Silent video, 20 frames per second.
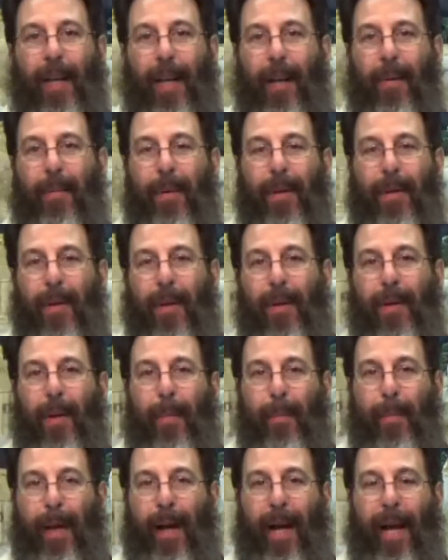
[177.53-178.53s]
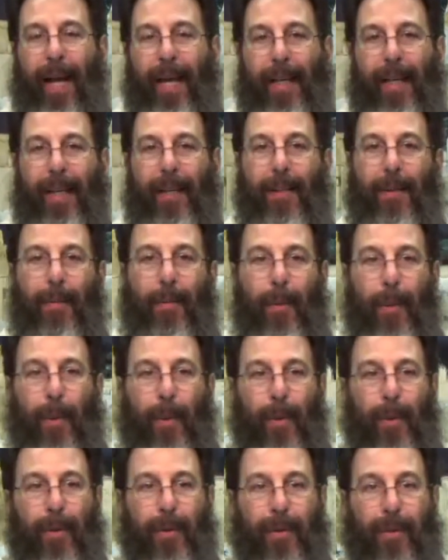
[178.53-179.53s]
if you don't abide in the
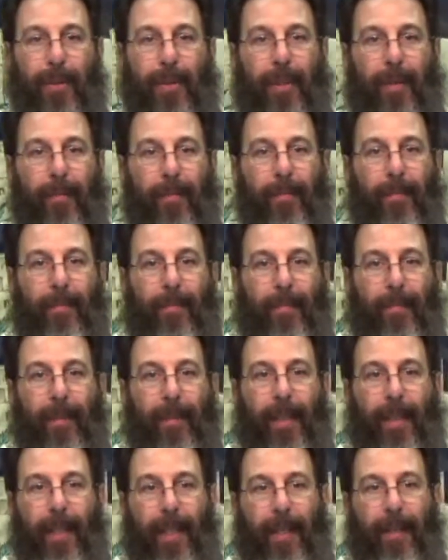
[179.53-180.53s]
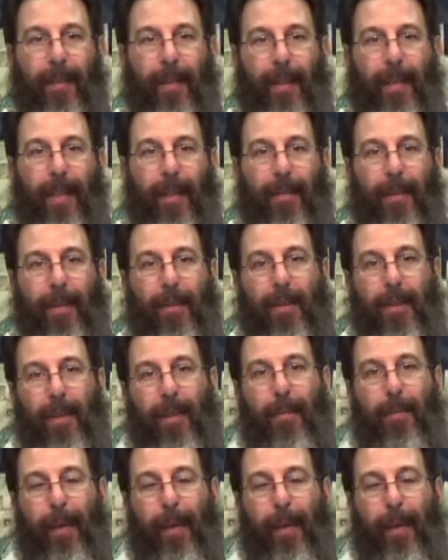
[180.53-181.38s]
rules given to you